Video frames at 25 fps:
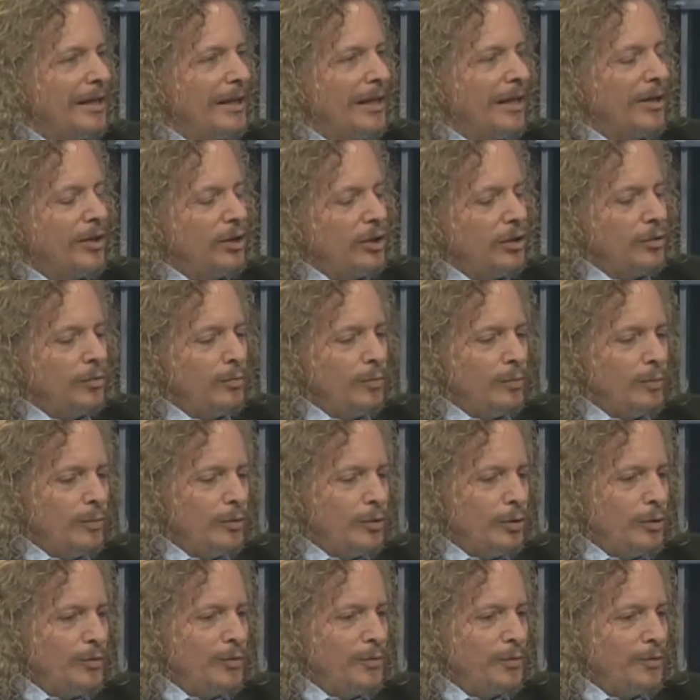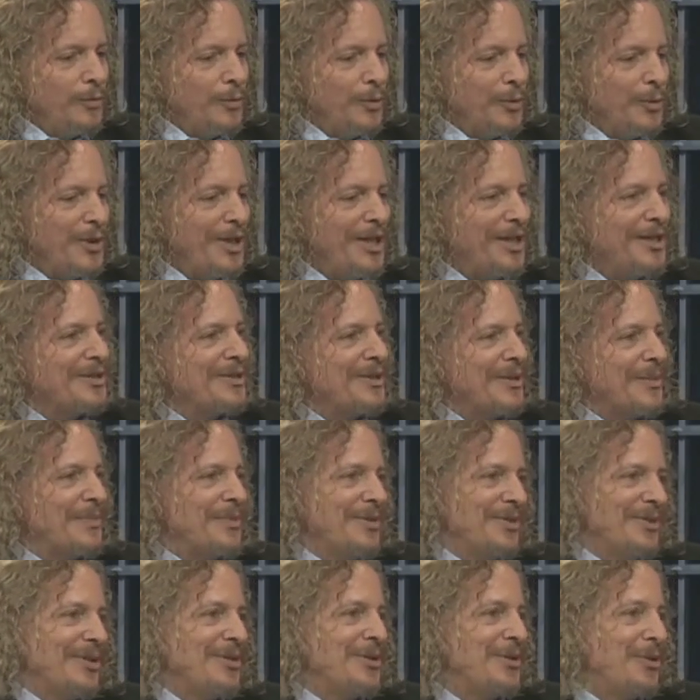Now, you've created
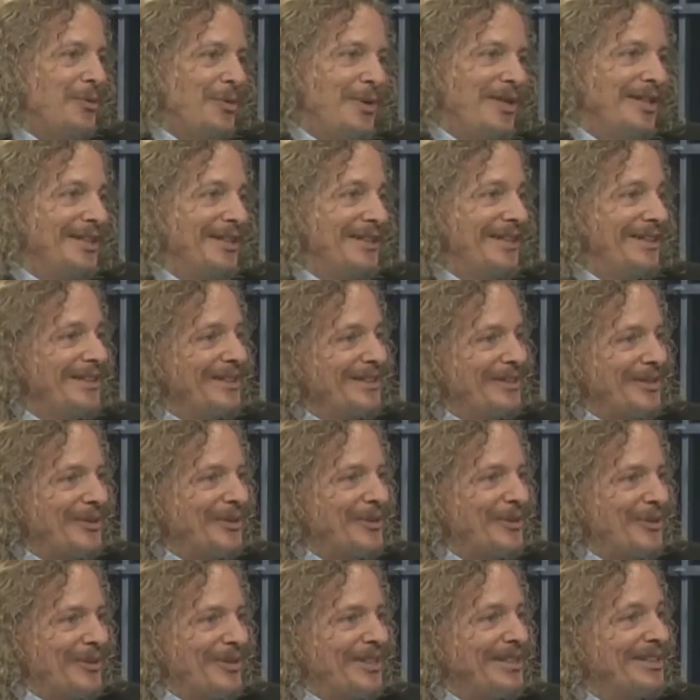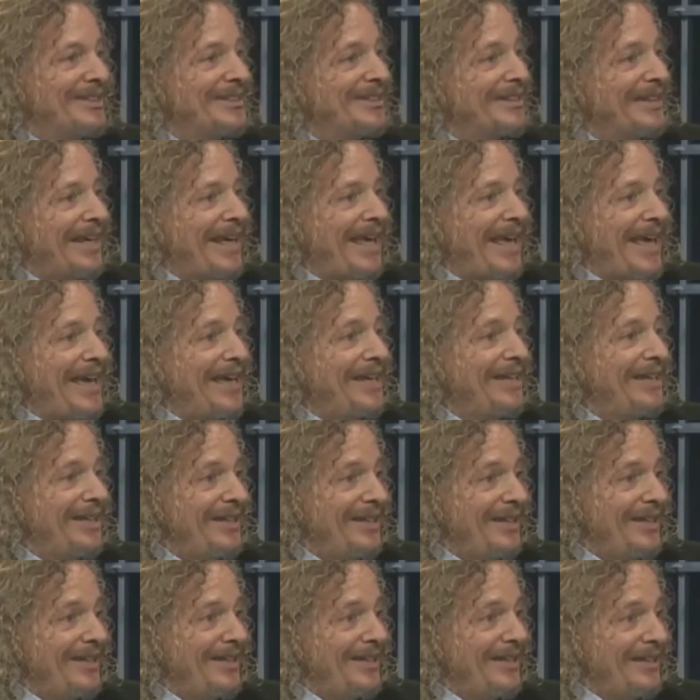something that's really cool. It's Ain't
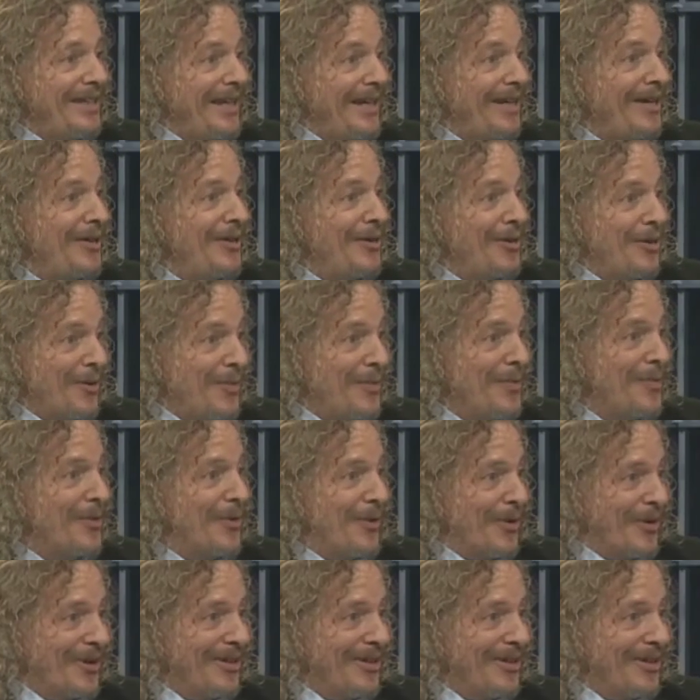Dere No More.